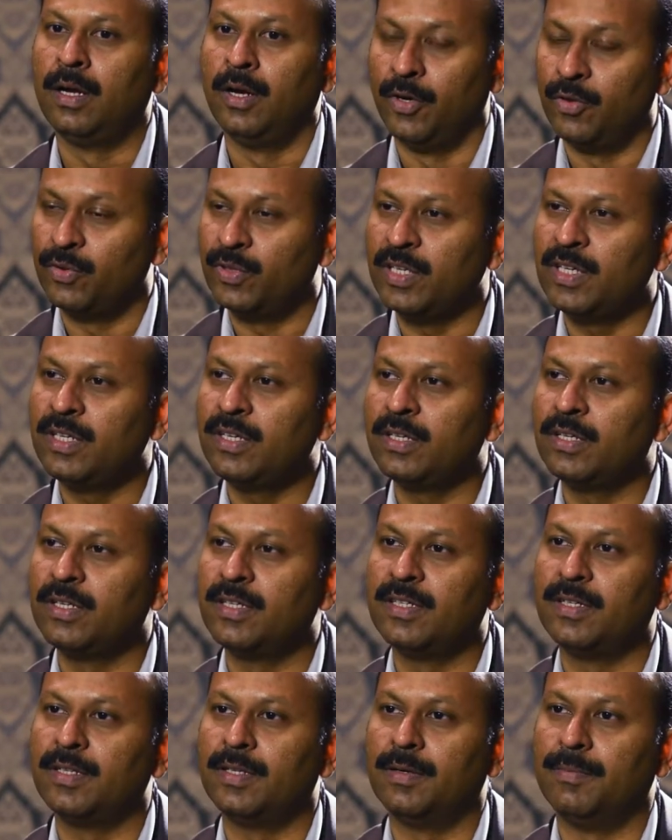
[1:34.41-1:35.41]
Do you think
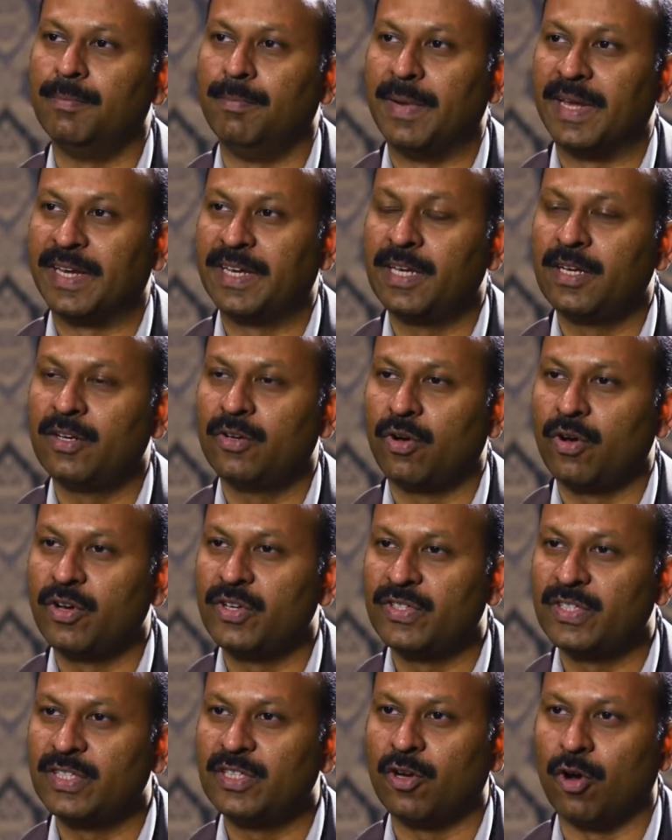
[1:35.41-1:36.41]
making
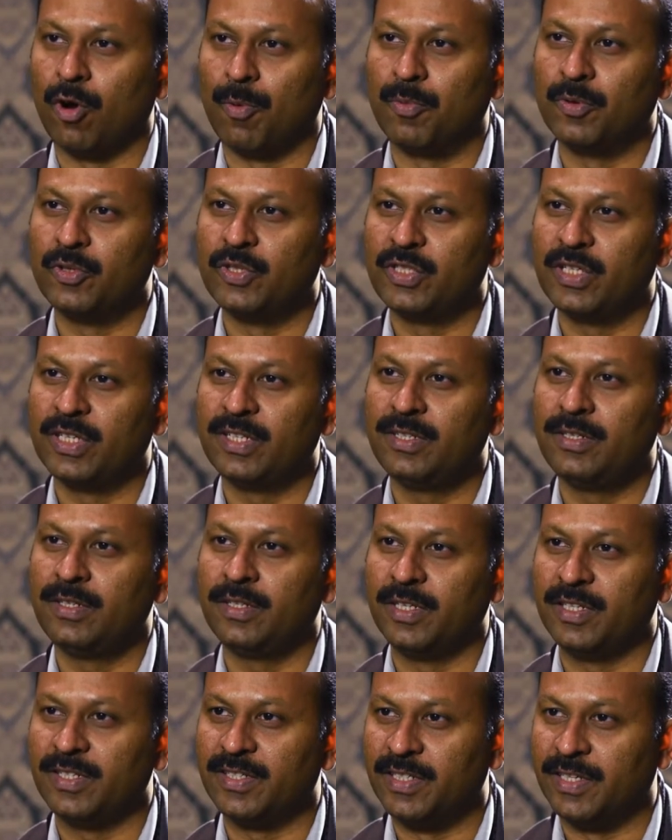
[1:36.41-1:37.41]
noise in the opposition
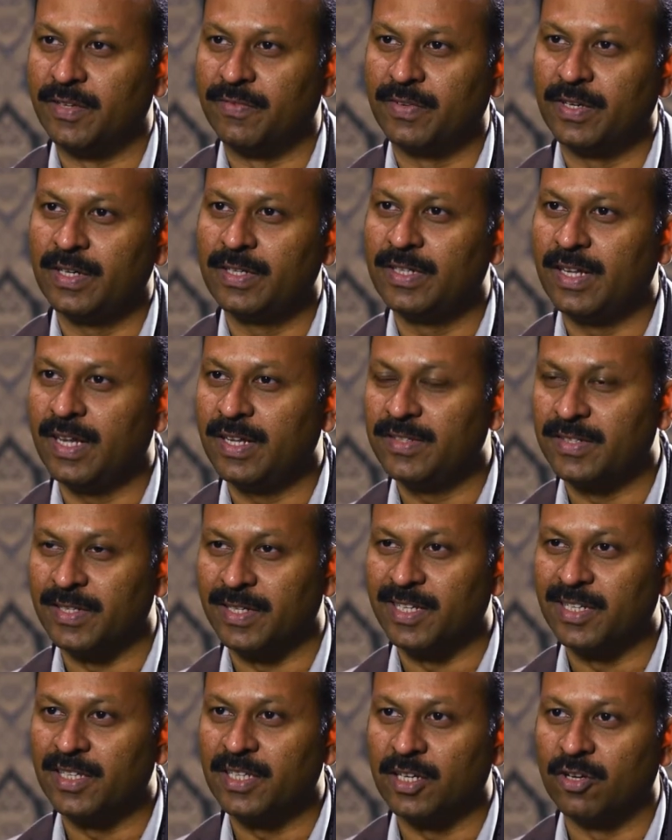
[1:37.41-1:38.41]
is different than
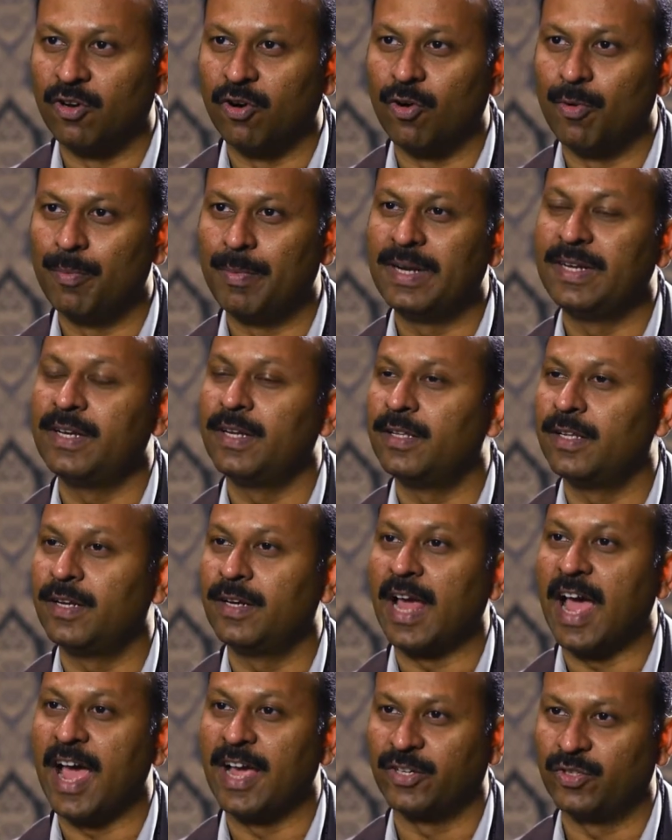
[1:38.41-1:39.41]
sitting in the government and
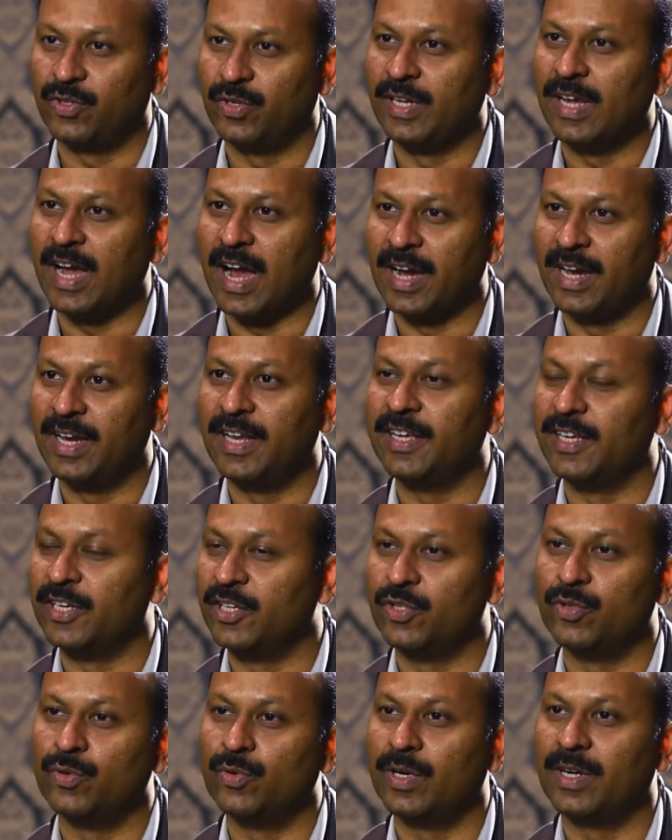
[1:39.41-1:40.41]
then actually handling
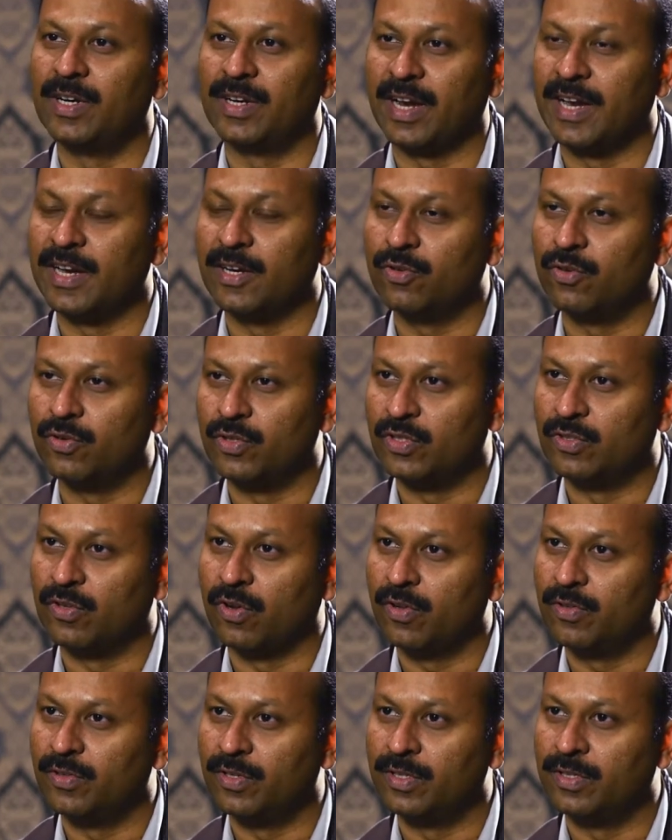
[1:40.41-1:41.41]
issue and trying to
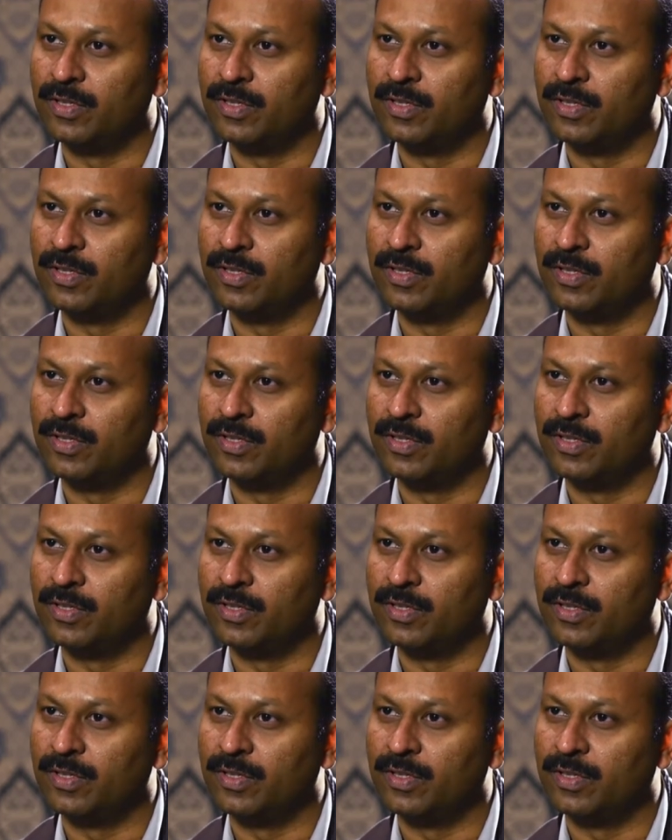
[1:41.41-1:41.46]
resolve